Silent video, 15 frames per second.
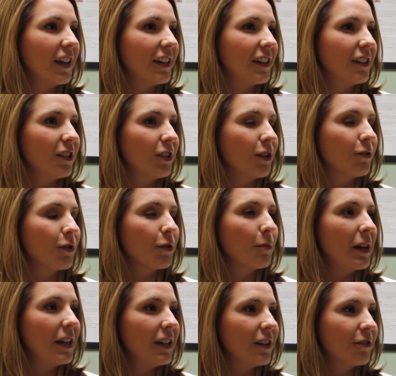I can look for
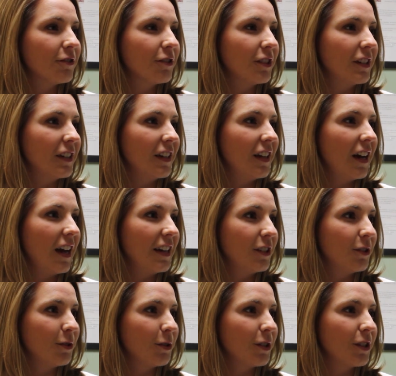many different eye
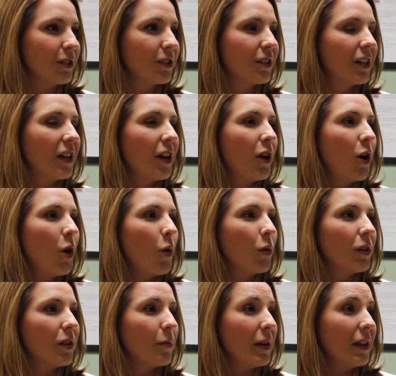disorders.
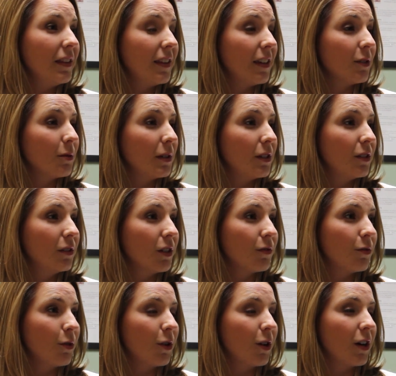One of the main things we
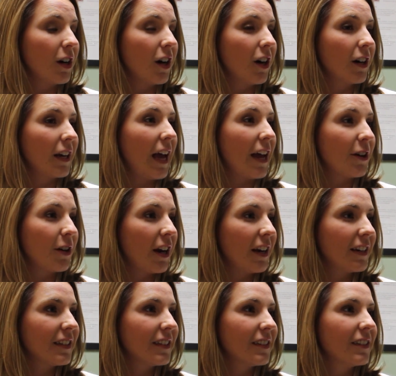look for are
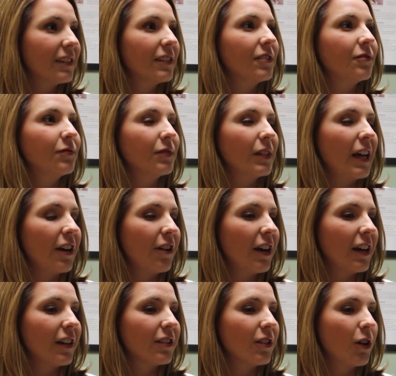cataracts.
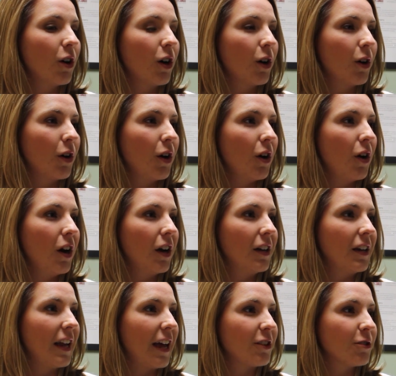Cataracts are
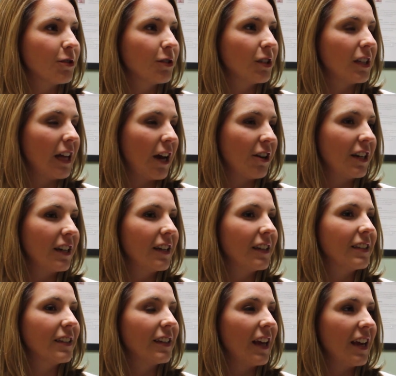natural
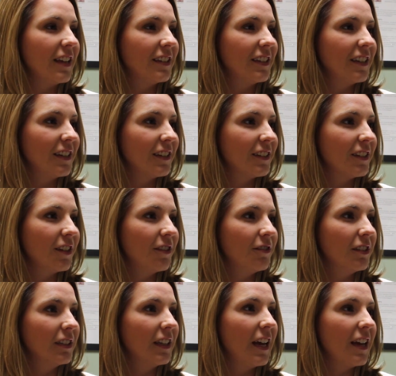cloudiness and haziness
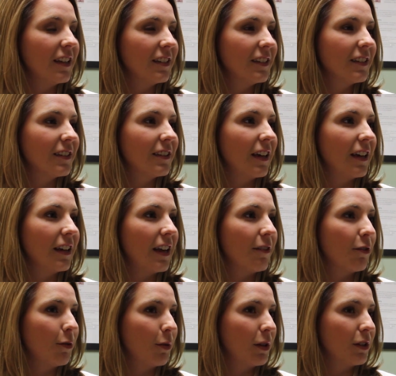of the lens that
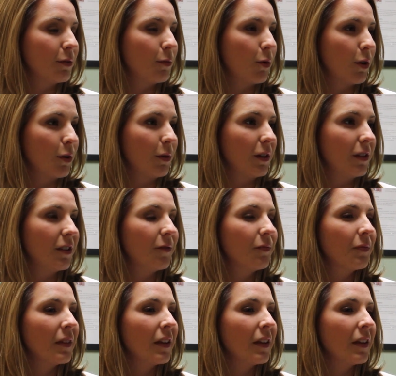everyone is born with.